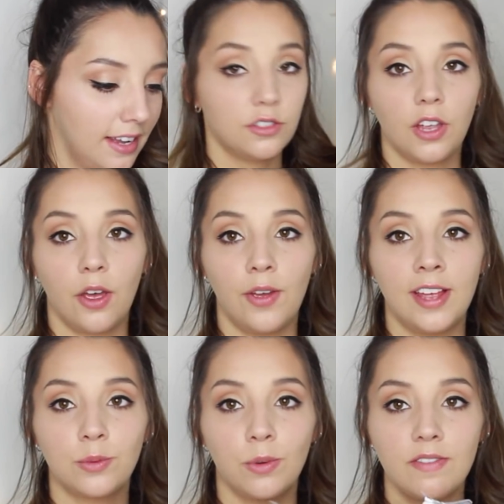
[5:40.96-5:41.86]
So
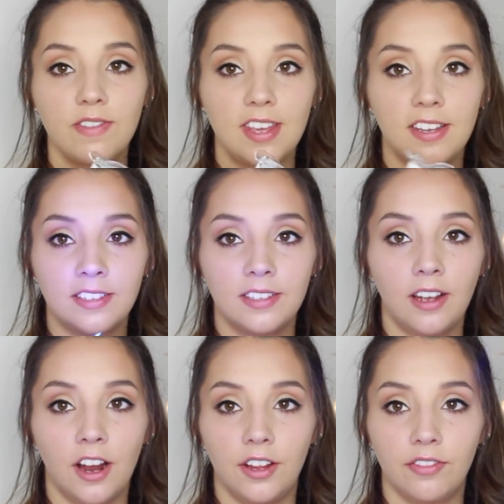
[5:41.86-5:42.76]
it's one of these
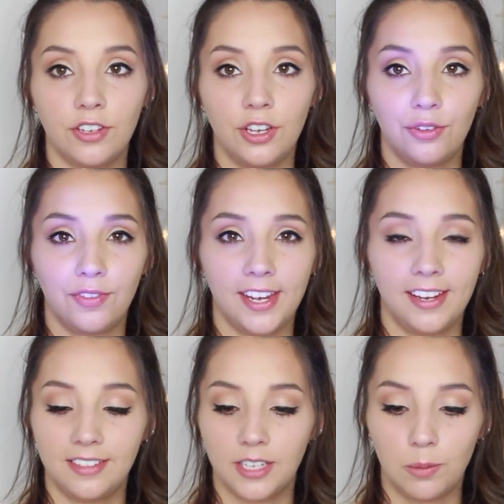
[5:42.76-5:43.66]
kind of
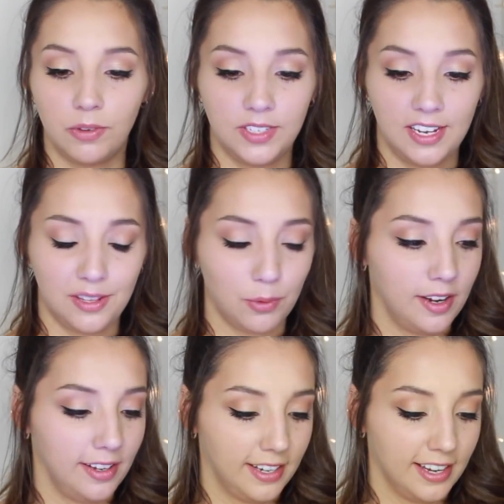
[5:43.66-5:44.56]
UV type of teeth
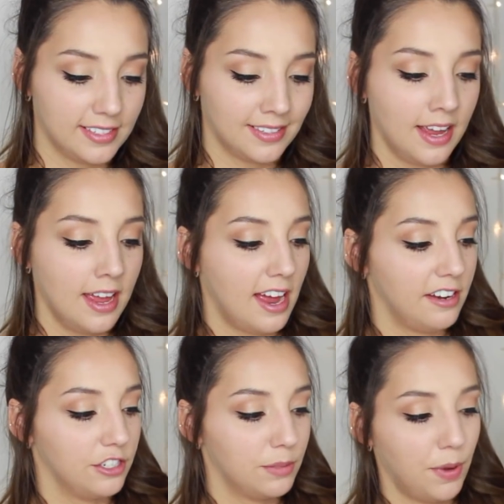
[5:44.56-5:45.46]
whitening kits,
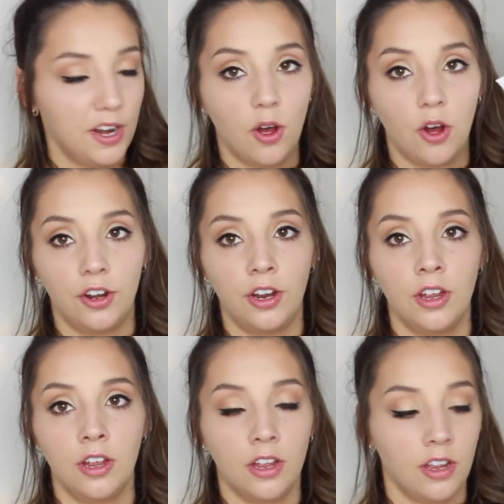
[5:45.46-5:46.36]
and you just put it on
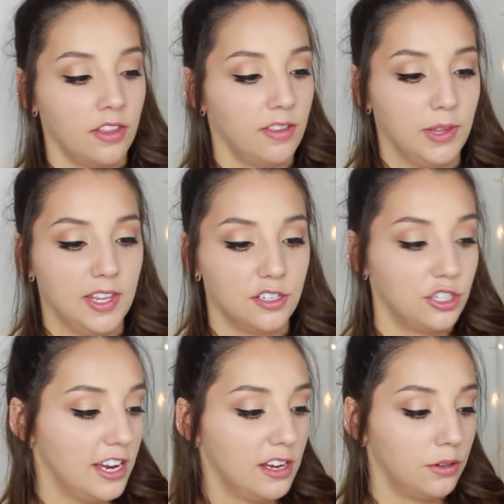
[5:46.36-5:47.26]
with this
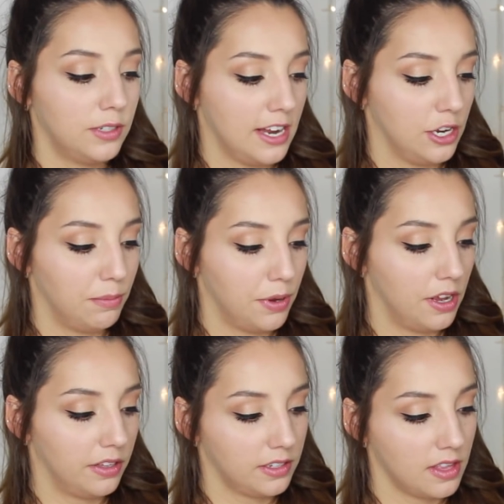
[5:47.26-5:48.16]
shield and you
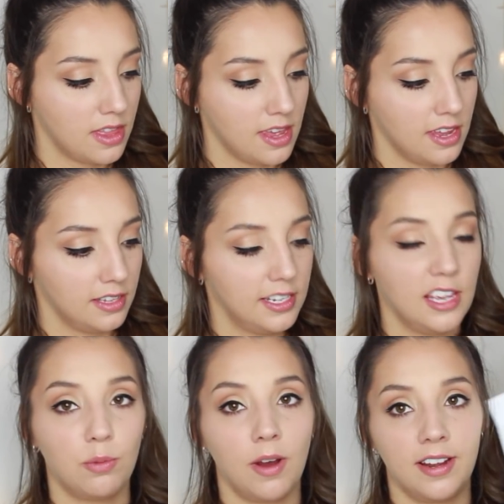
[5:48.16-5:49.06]
put the
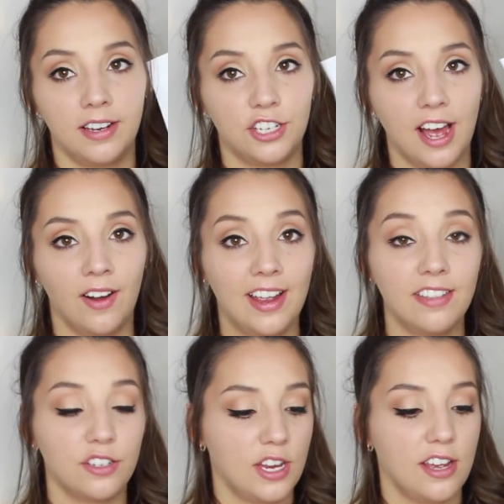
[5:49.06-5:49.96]
teeth whitening gel
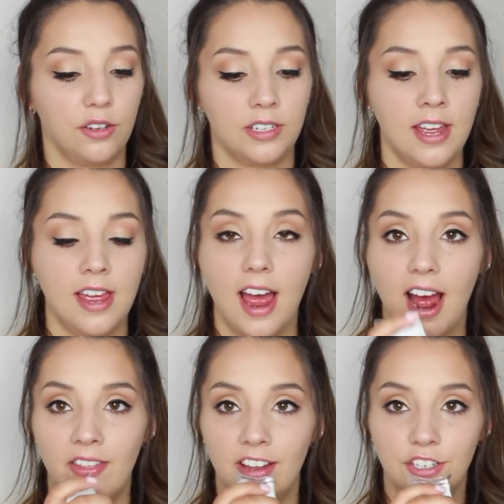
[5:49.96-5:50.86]
in the shield
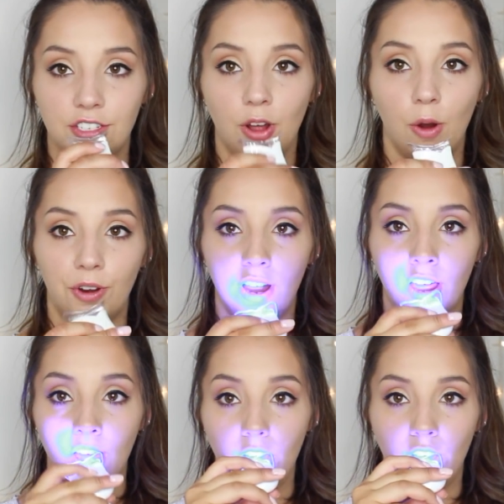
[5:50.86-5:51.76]
and then just hold
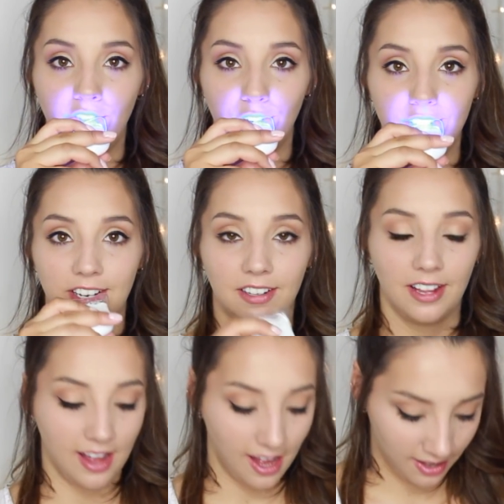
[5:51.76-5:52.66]
it over your teeth
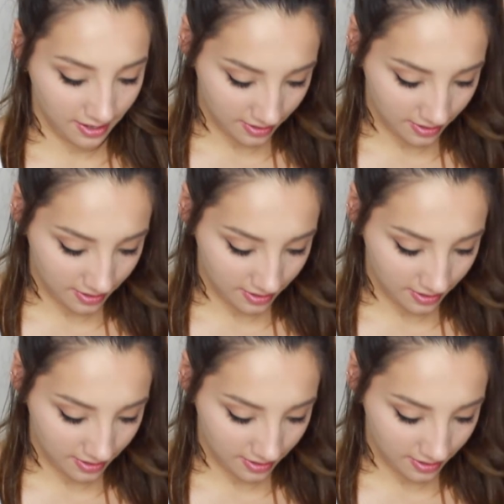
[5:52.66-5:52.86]
like that.